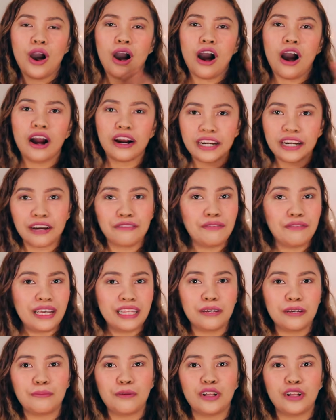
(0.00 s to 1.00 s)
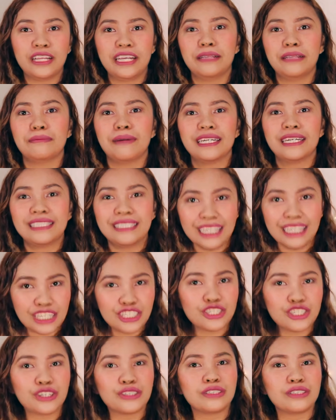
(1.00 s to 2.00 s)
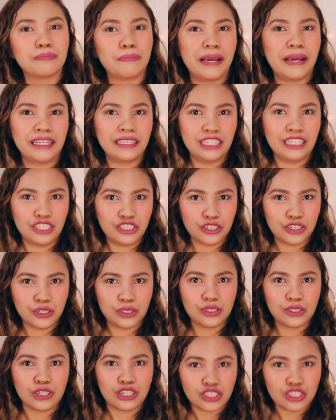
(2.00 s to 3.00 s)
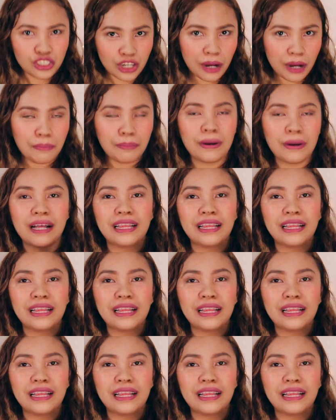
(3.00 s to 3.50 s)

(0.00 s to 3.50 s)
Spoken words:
are available in my Teachers Pay Teachers shop,